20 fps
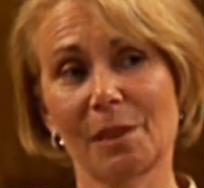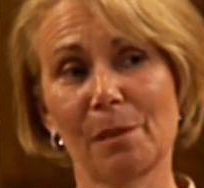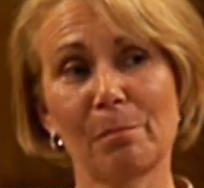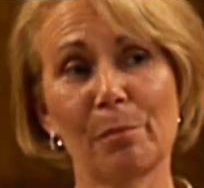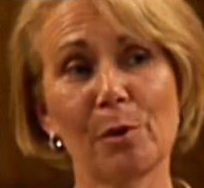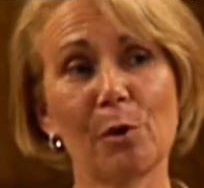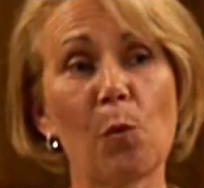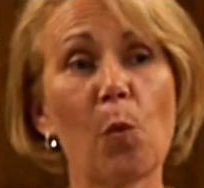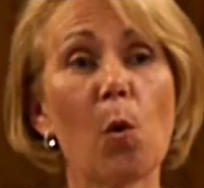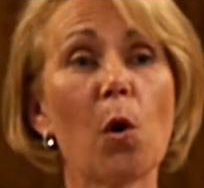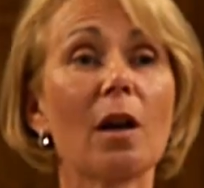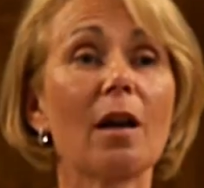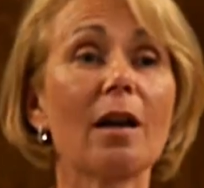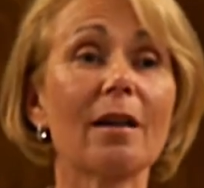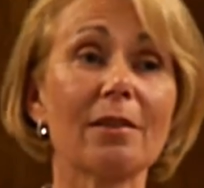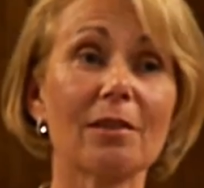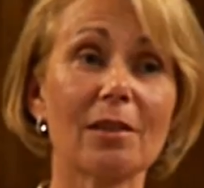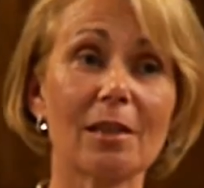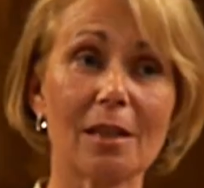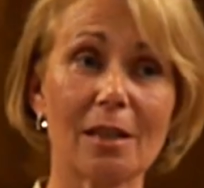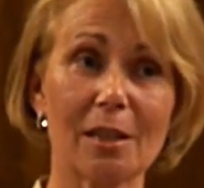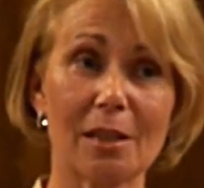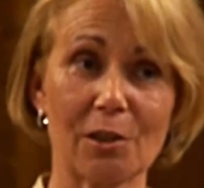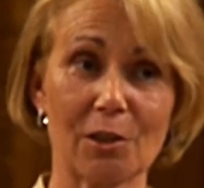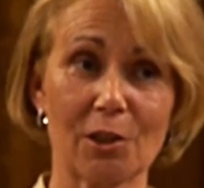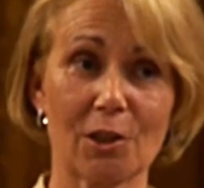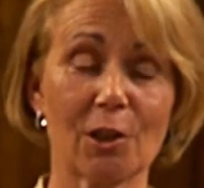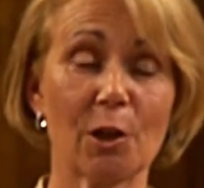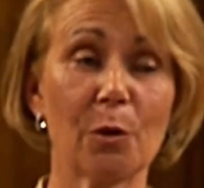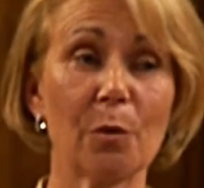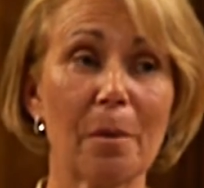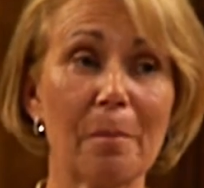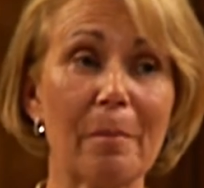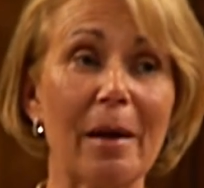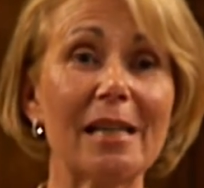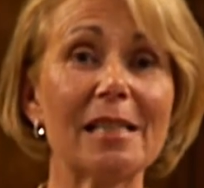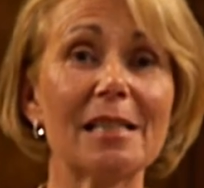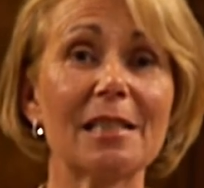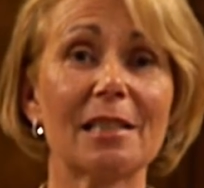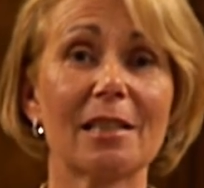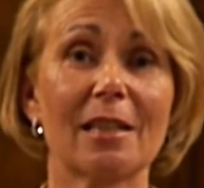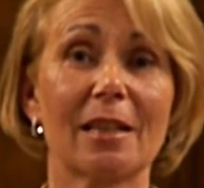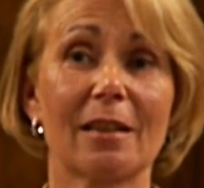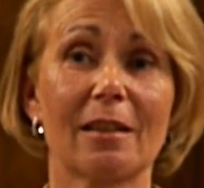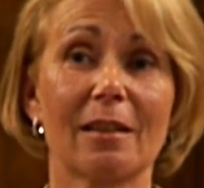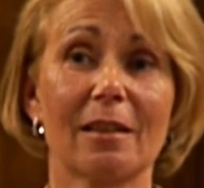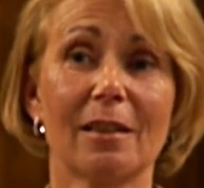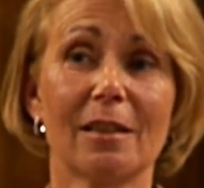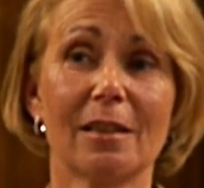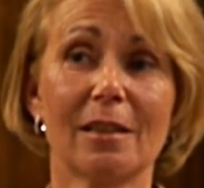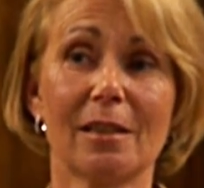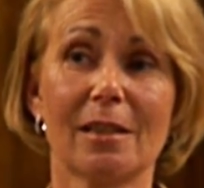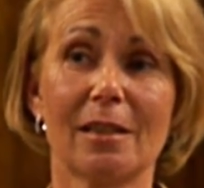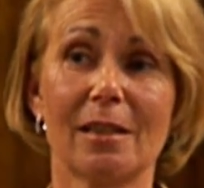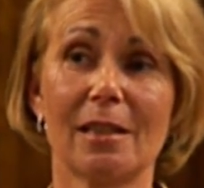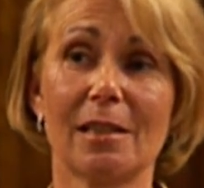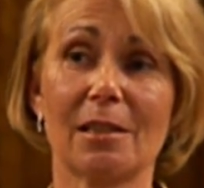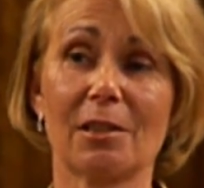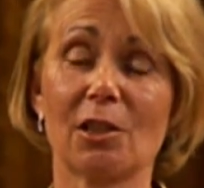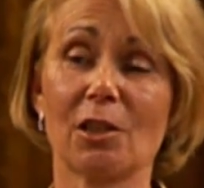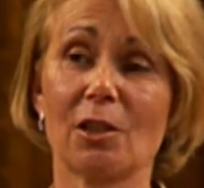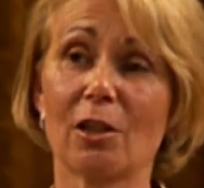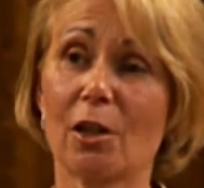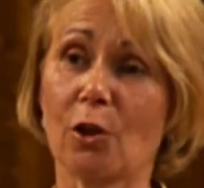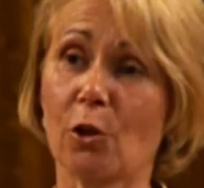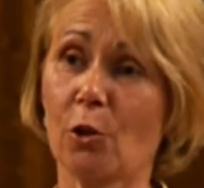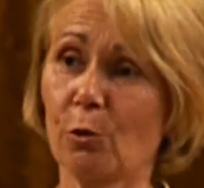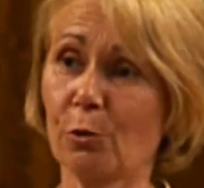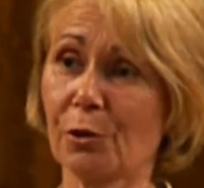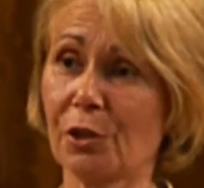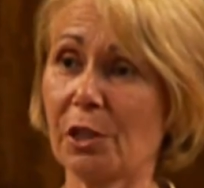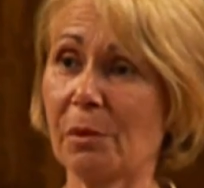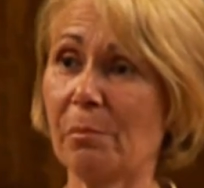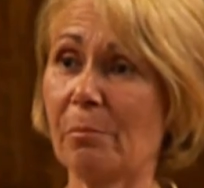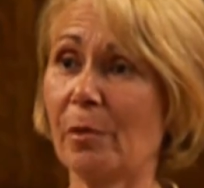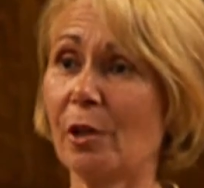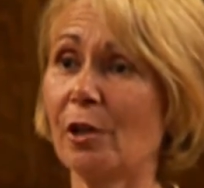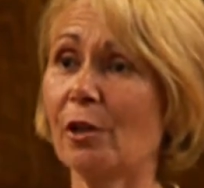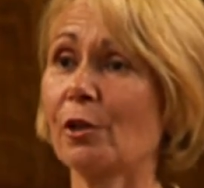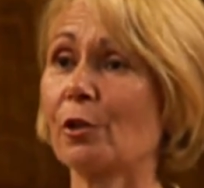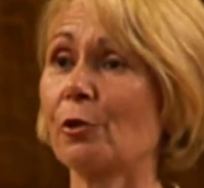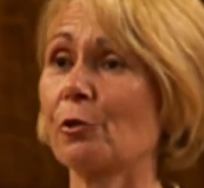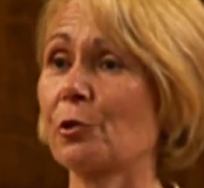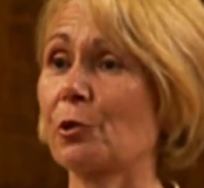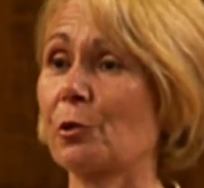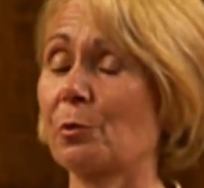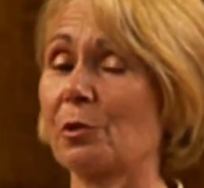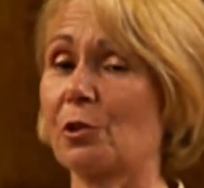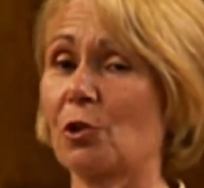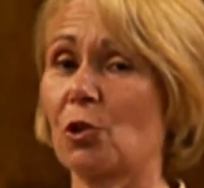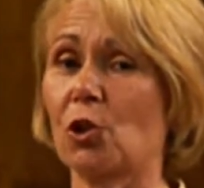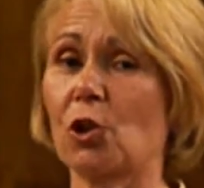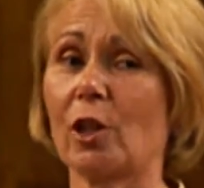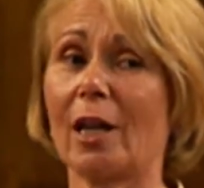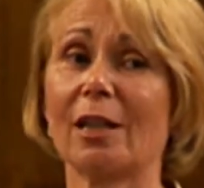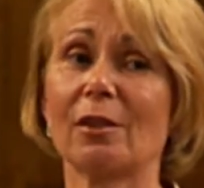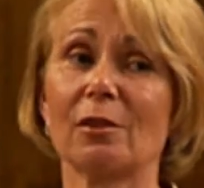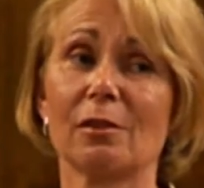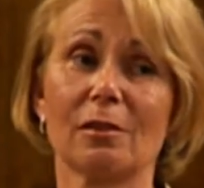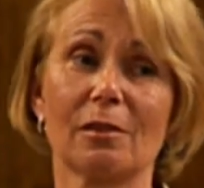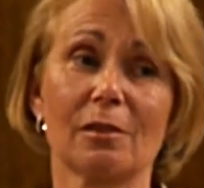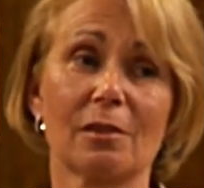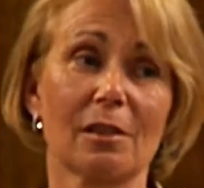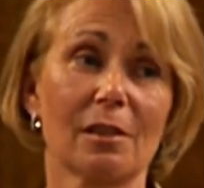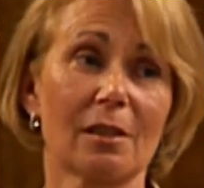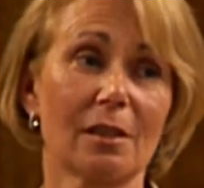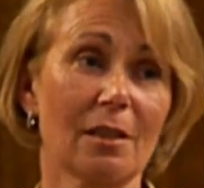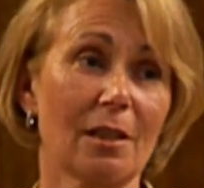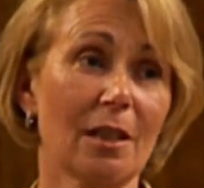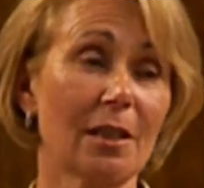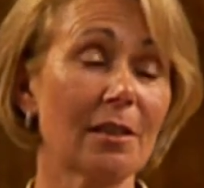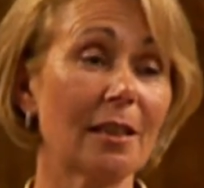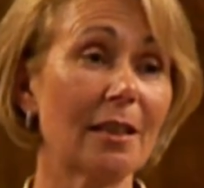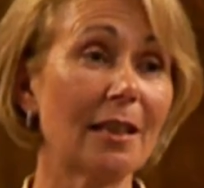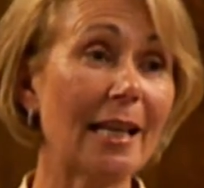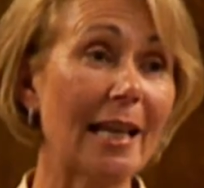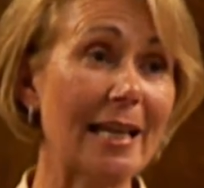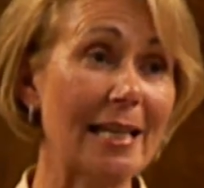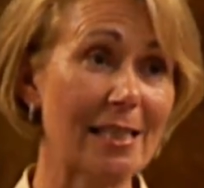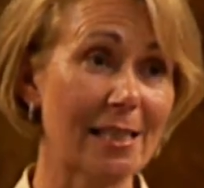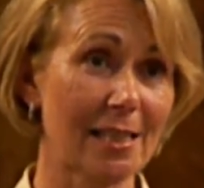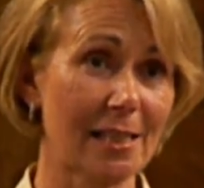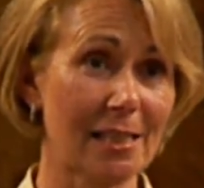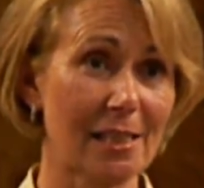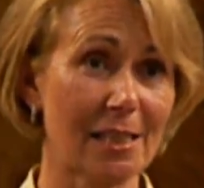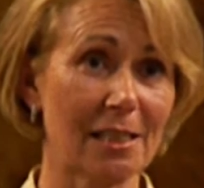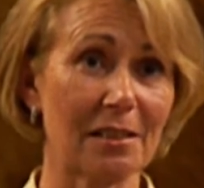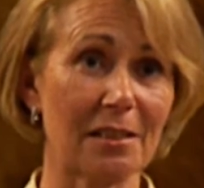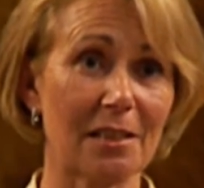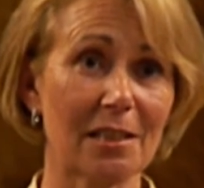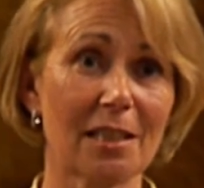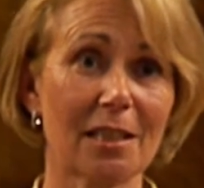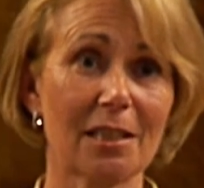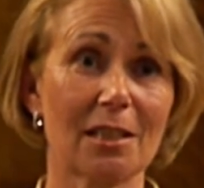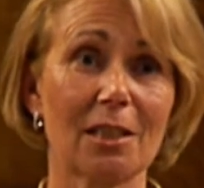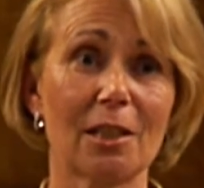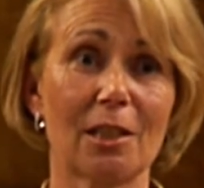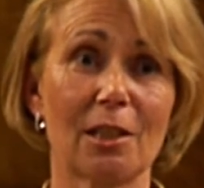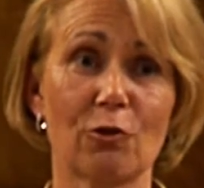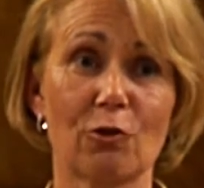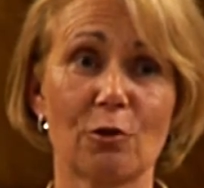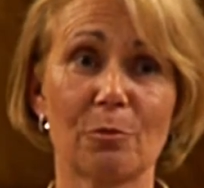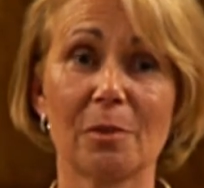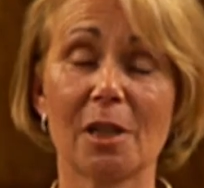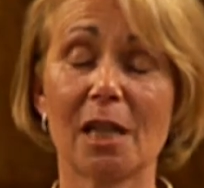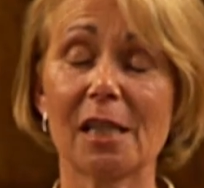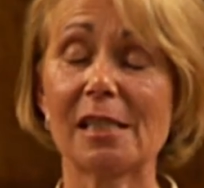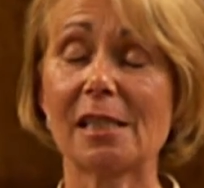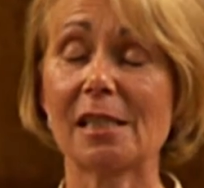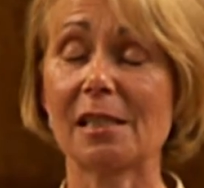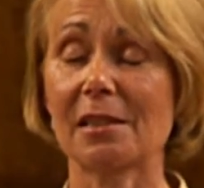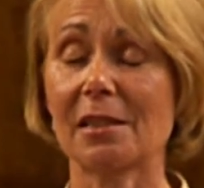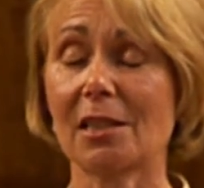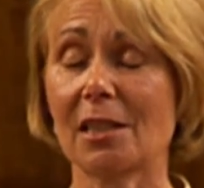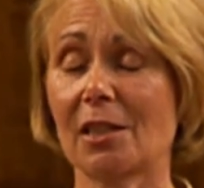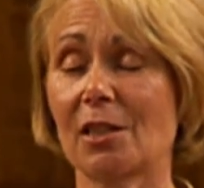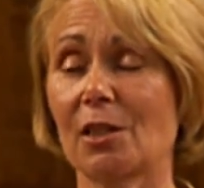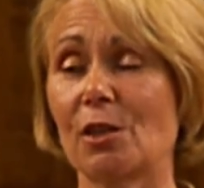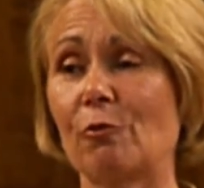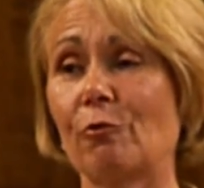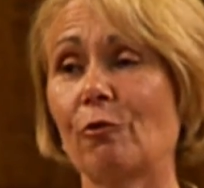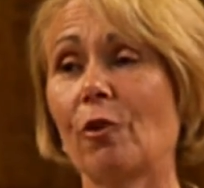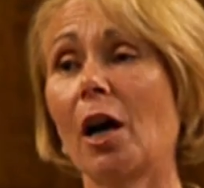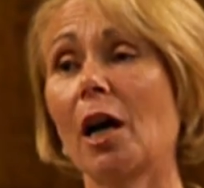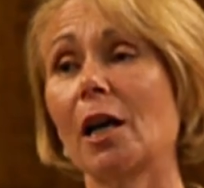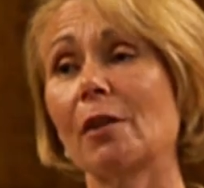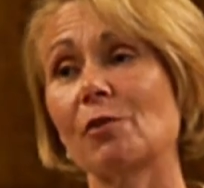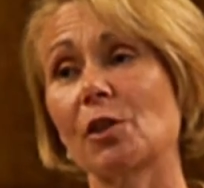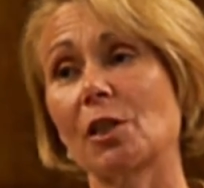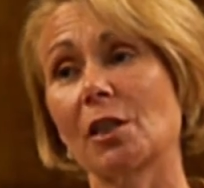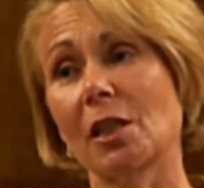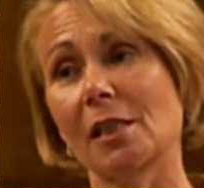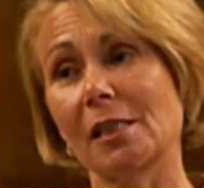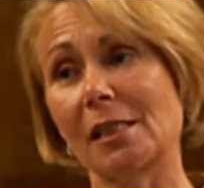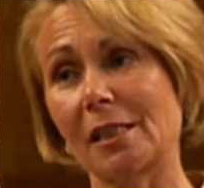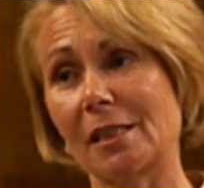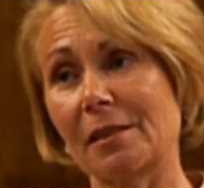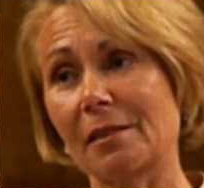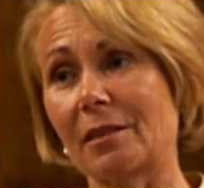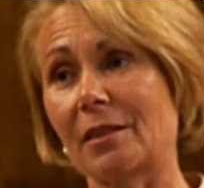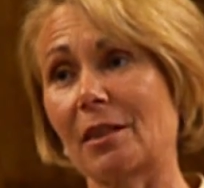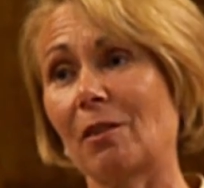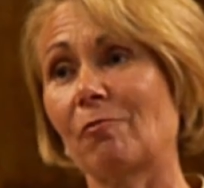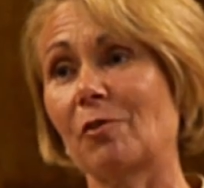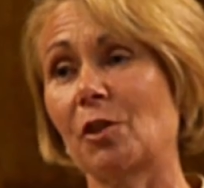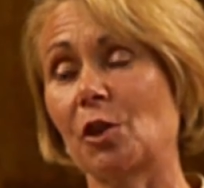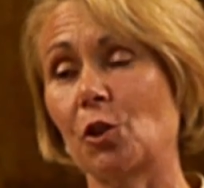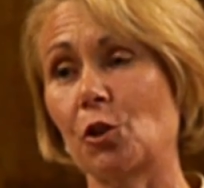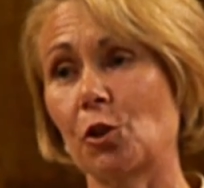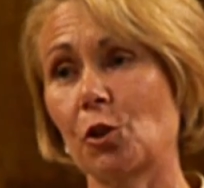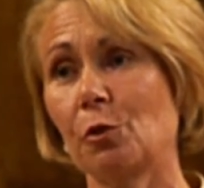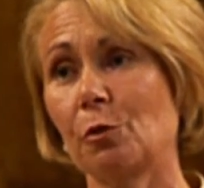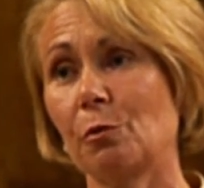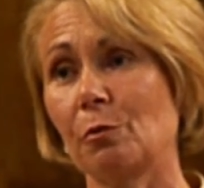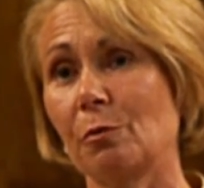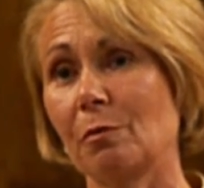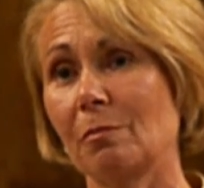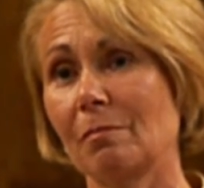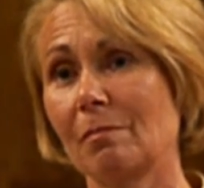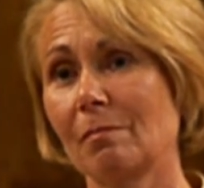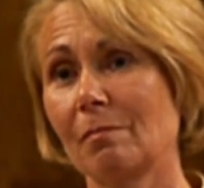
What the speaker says: But what I think is so amazing is that A Course in Miracles was channeled in the late 1960s, from 1965 to 1972.